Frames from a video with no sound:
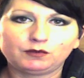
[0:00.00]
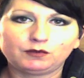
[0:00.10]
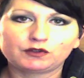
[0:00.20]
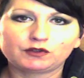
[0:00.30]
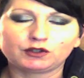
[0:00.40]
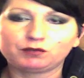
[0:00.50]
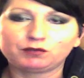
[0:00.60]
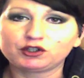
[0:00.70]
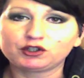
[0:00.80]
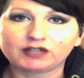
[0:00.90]
So you
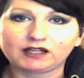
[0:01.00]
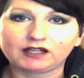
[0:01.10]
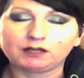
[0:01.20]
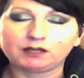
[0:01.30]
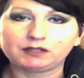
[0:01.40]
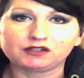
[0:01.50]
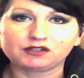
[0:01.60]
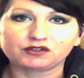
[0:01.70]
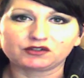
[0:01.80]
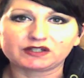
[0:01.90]
push that up
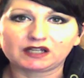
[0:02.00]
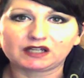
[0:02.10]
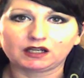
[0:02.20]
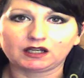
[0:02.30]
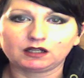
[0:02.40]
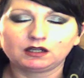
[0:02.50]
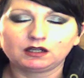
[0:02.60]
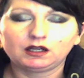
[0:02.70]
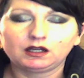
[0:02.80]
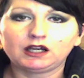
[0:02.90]
against your skin,
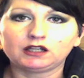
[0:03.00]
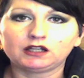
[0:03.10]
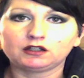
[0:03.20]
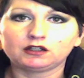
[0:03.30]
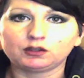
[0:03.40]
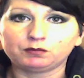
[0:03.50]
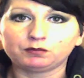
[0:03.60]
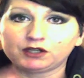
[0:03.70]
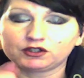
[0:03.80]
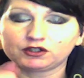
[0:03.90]
and you
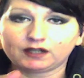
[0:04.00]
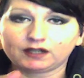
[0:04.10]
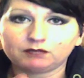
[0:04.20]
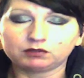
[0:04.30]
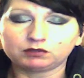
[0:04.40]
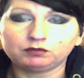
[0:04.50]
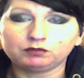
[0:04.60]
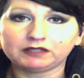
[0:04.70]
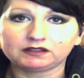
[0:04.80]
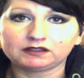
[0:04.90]
punch that blue
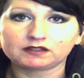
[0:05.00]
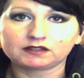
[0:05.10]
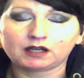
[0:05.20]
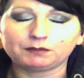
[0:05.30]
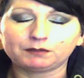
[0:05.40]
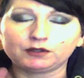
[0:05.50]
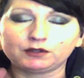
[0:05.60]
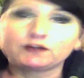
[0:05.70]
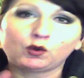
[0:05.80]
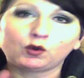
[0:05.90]
button at the top, and you
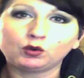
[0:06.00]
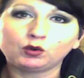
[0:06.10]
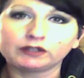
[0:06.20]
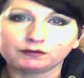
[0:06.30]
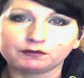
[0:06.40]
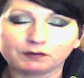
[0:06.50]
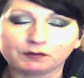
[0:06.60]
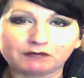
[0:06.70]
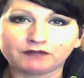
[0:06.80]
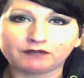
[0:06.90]
have to hold it for
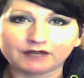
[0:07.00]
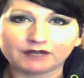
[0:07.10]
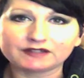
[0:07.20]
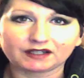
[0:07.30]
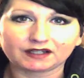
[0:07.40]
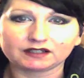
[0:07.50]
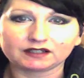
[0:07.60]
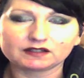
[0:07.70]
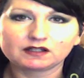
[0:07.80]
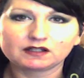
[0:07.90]
about 5
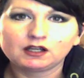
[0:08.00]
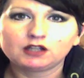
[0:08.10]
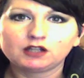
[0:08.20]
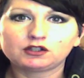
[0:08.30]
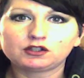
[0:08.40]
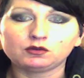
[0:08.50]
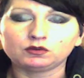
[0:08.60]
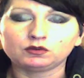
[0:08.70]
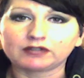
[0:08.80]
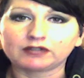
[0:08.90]
seconds
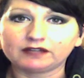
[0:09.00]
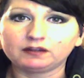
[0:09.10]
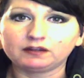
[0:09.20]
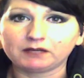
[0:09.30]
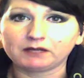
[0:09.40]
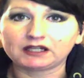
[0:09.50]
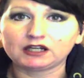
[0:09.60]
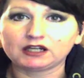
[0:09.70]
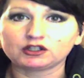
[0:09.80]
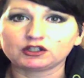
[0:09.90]
to let the
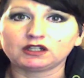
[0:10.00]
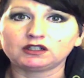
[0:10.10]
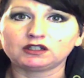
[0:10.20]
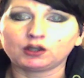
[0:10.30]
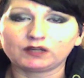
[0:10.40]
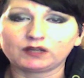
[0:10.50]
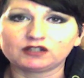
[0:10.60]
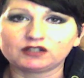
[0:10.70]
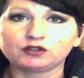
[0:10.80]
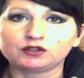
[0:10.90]
medication go
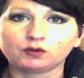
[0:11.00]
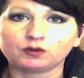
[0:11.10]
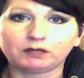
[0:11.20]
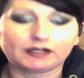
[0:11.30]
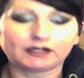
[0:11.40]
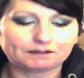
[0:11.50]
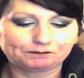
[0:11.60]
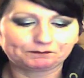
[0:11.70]
into your body.